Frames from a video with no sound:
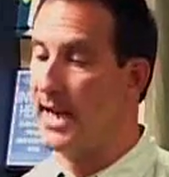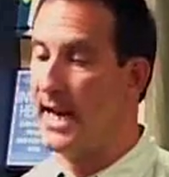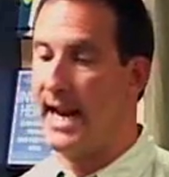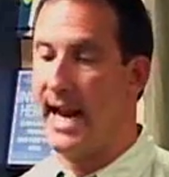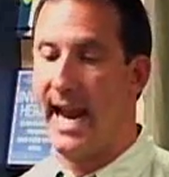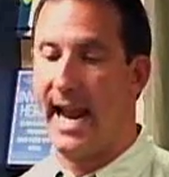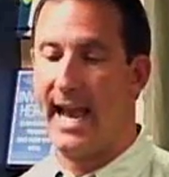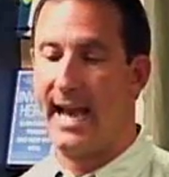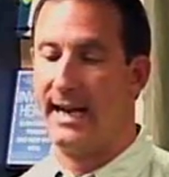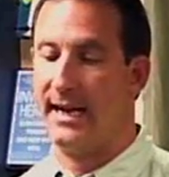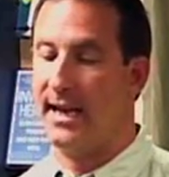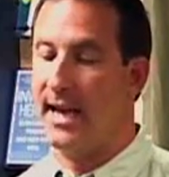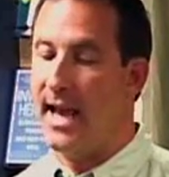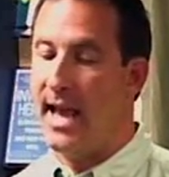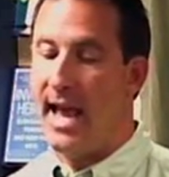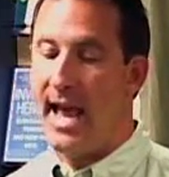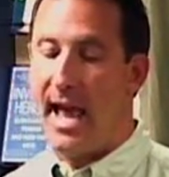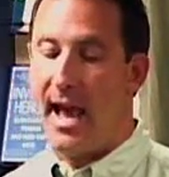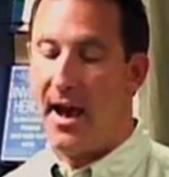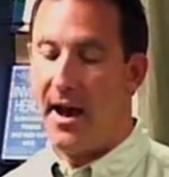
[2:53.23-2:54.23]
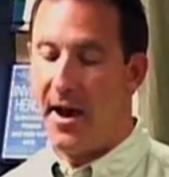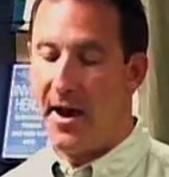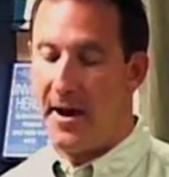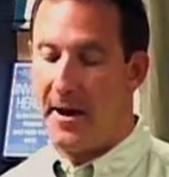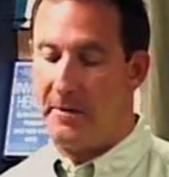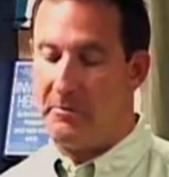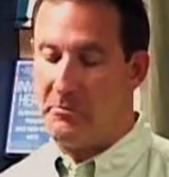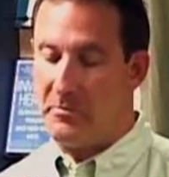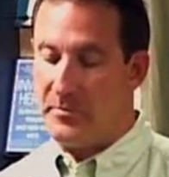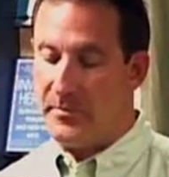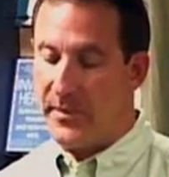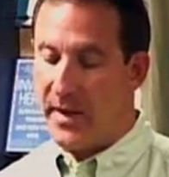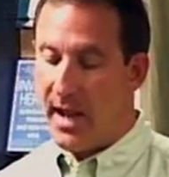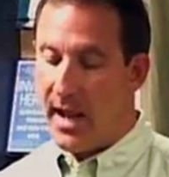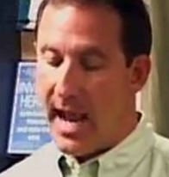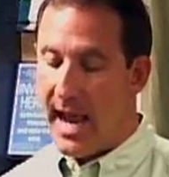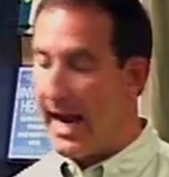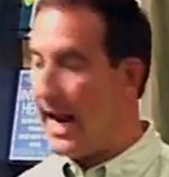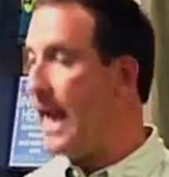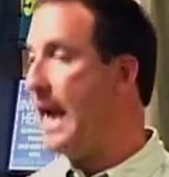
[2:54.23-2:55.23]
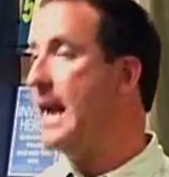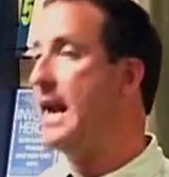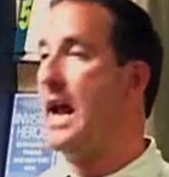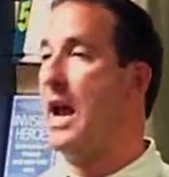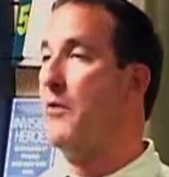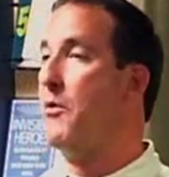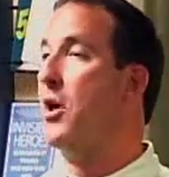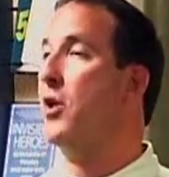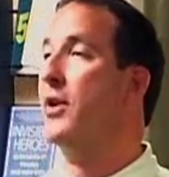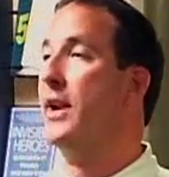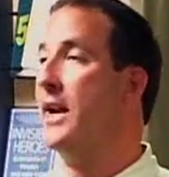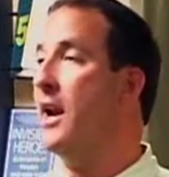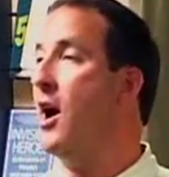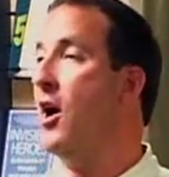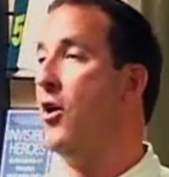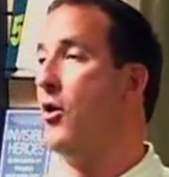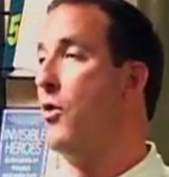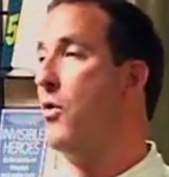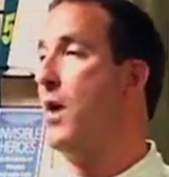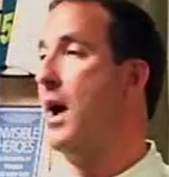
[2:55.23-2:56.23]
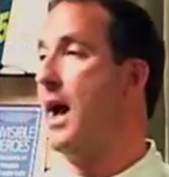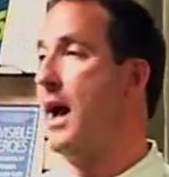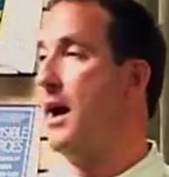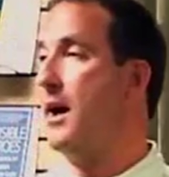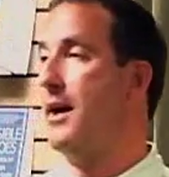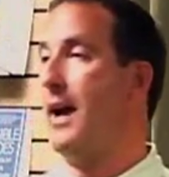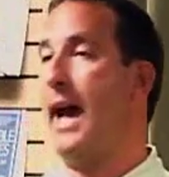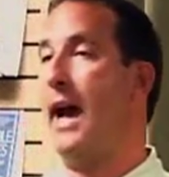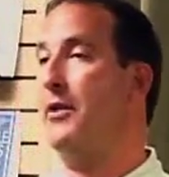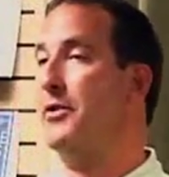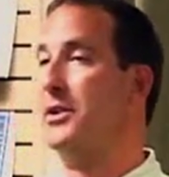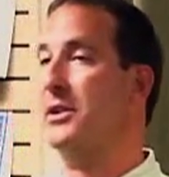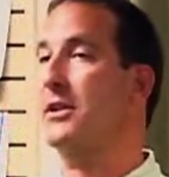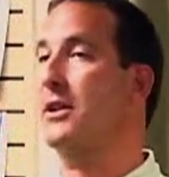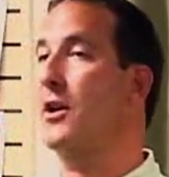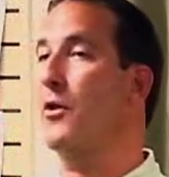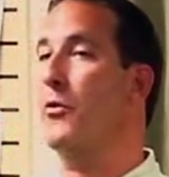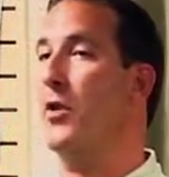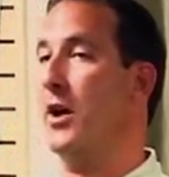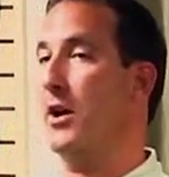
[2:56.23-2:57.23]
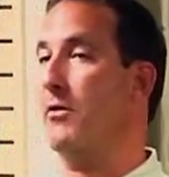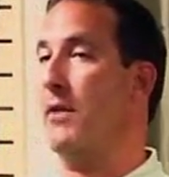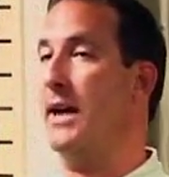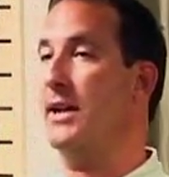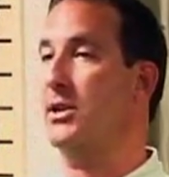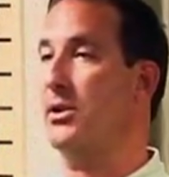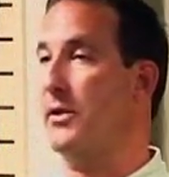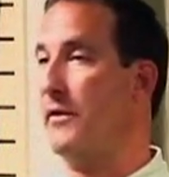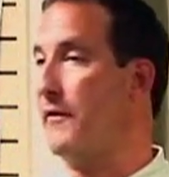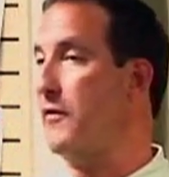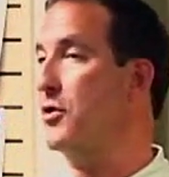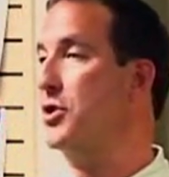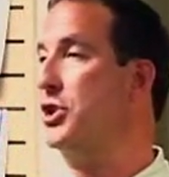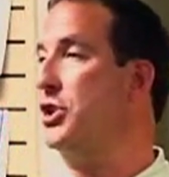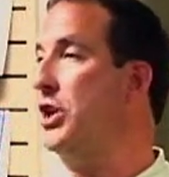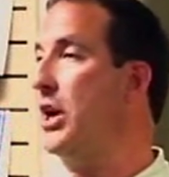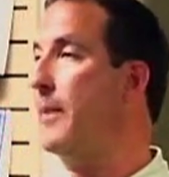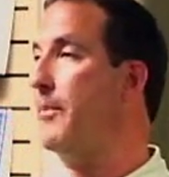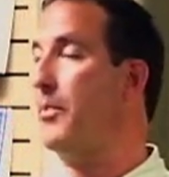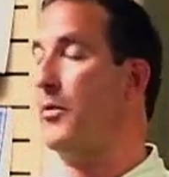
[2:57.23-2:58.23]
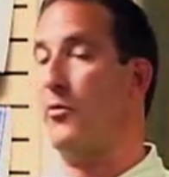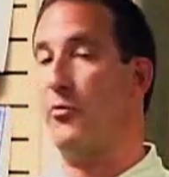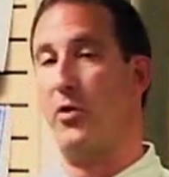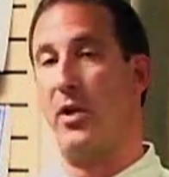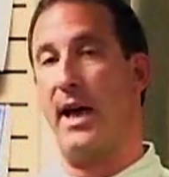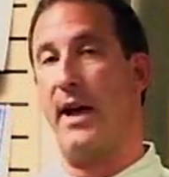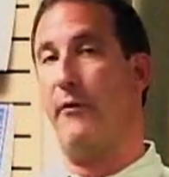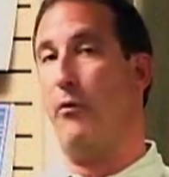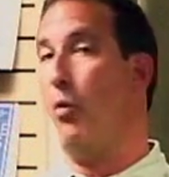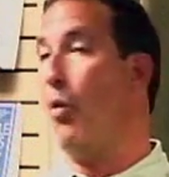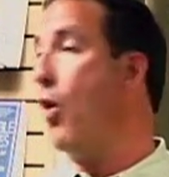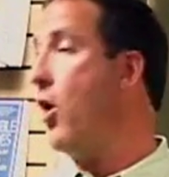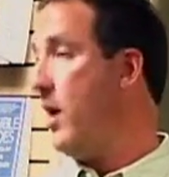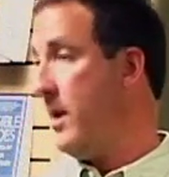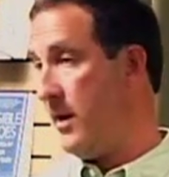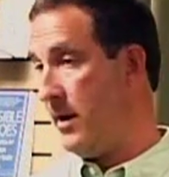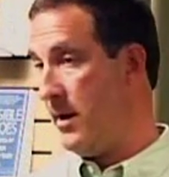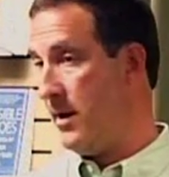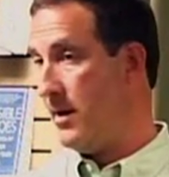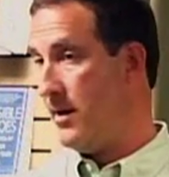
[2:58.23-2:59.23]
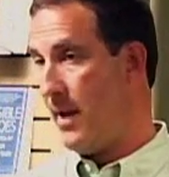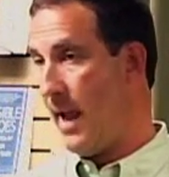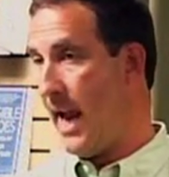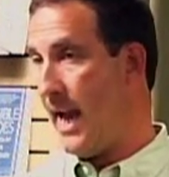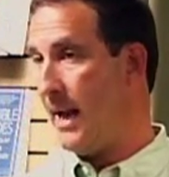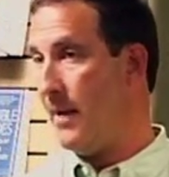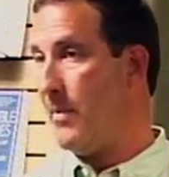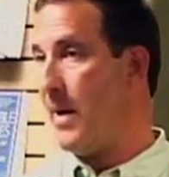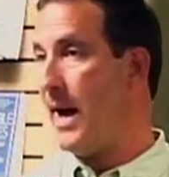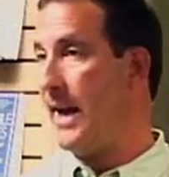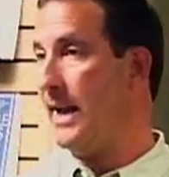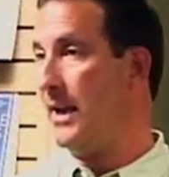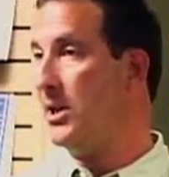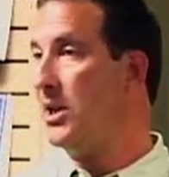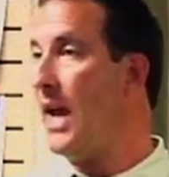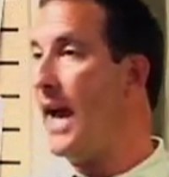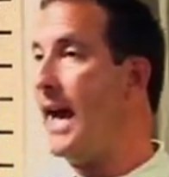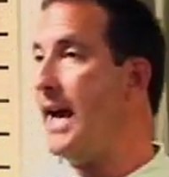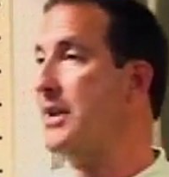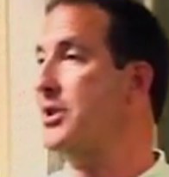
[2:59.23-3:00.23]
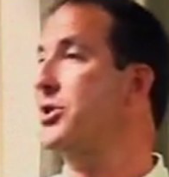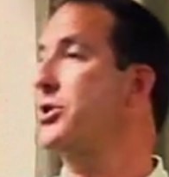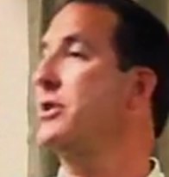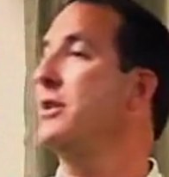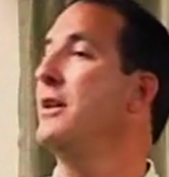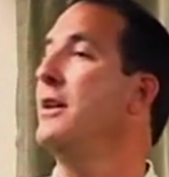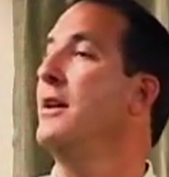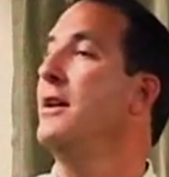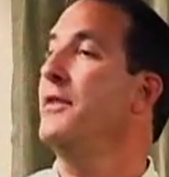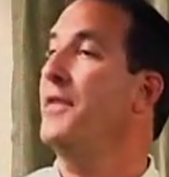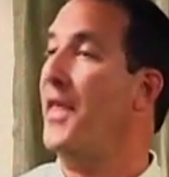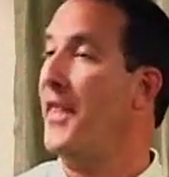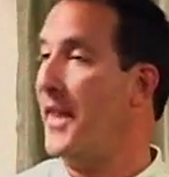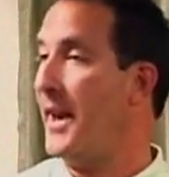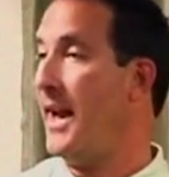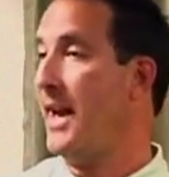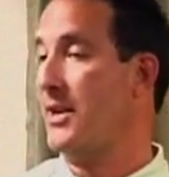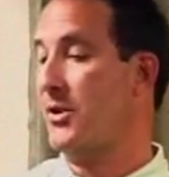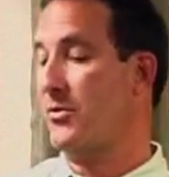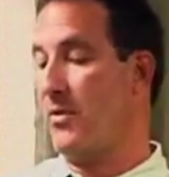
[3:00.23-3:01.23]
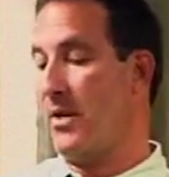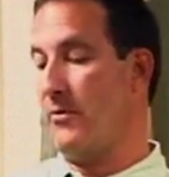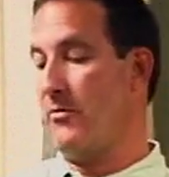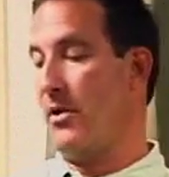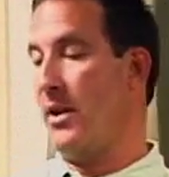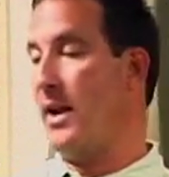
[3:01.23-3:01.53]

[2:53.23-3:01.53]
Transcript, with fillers: And, and, um, and, and we already know how this is going to work, right? So the first chip will have one antibody attached, then the next one